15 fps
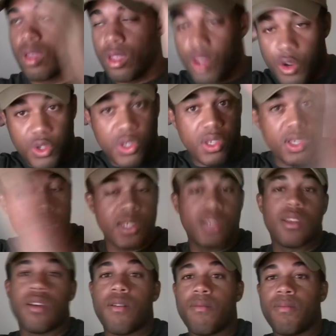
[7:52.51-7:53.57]
your
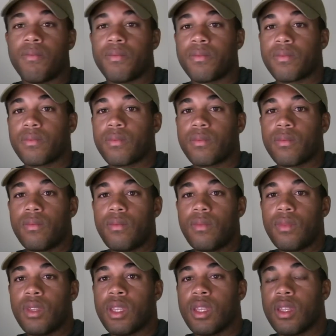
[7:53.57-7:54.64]
system.
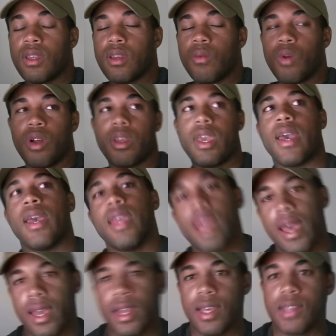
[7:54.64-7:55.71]
Well, yeah,
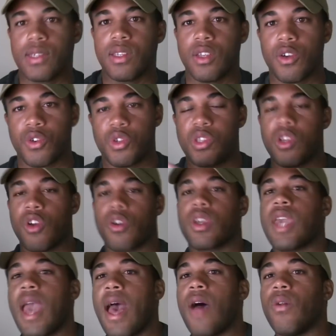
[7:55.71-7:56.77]
it is. Your
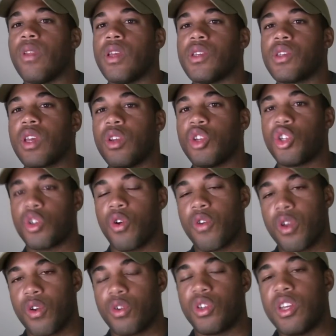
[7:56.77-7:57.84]
account is going to show
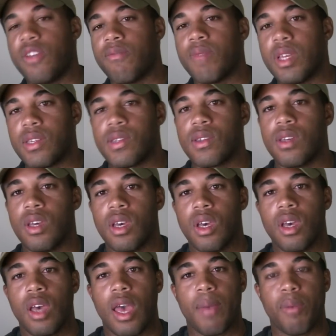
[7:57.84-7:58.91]
your achievements,
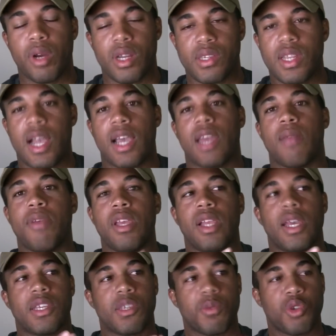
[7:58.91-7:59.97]
but it's not going to be
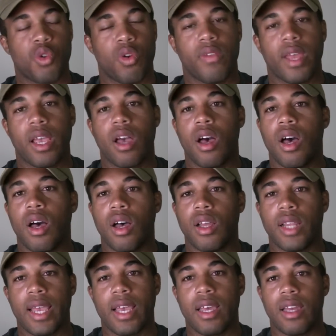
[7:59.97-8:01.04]
like some sort of
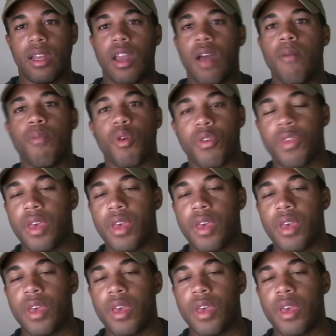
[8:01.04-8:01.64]
like a number